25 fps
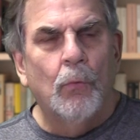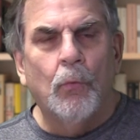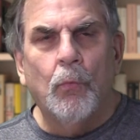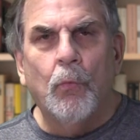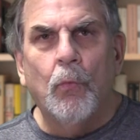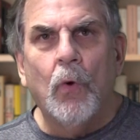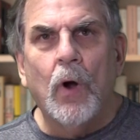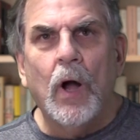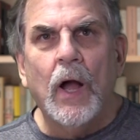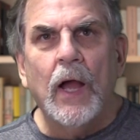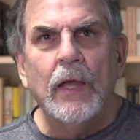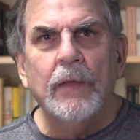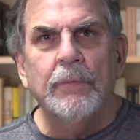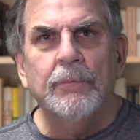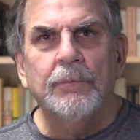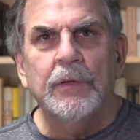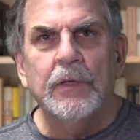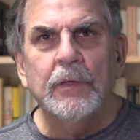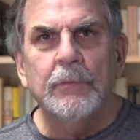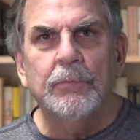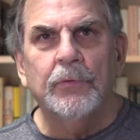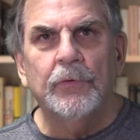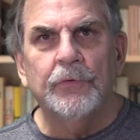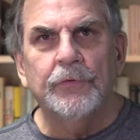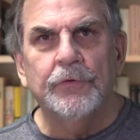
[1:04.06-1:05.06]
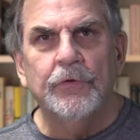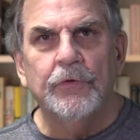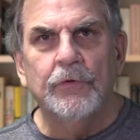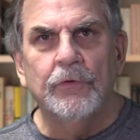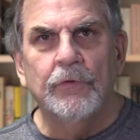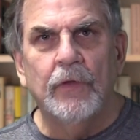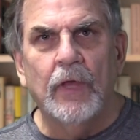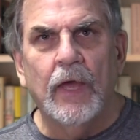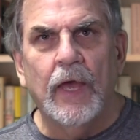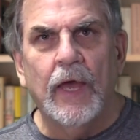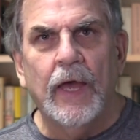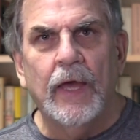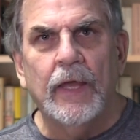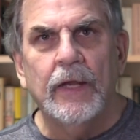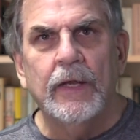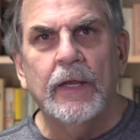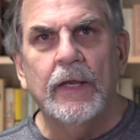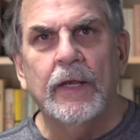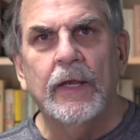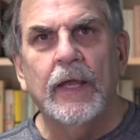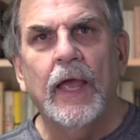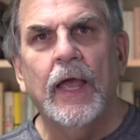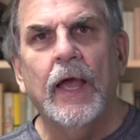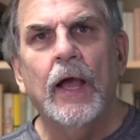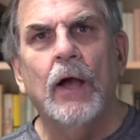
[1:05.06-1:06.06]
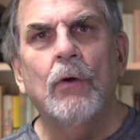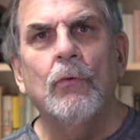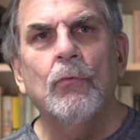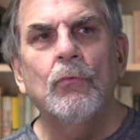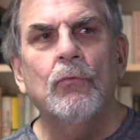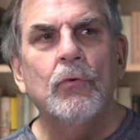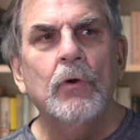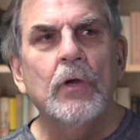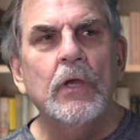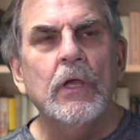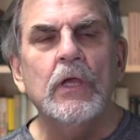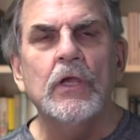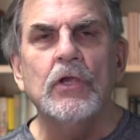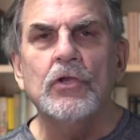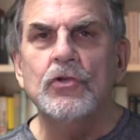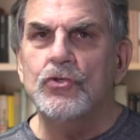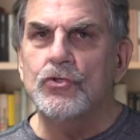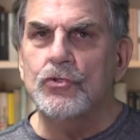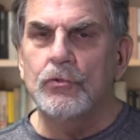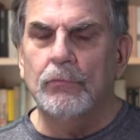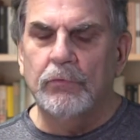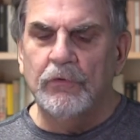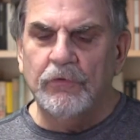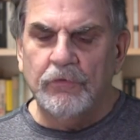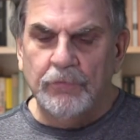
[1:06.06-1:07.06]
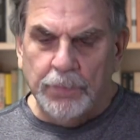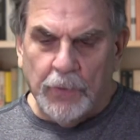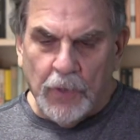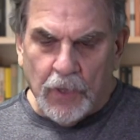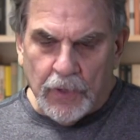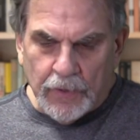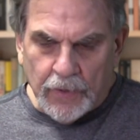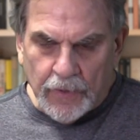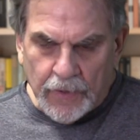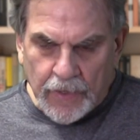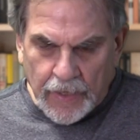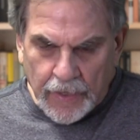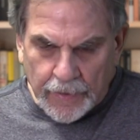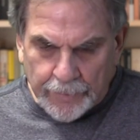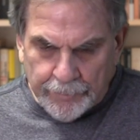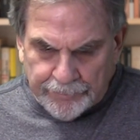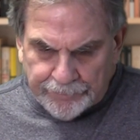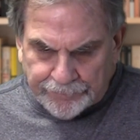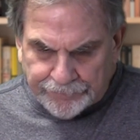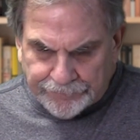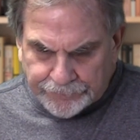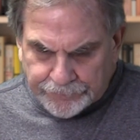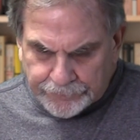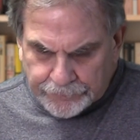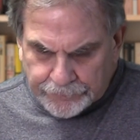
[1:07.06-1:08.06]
why people do that and how we should respond to that.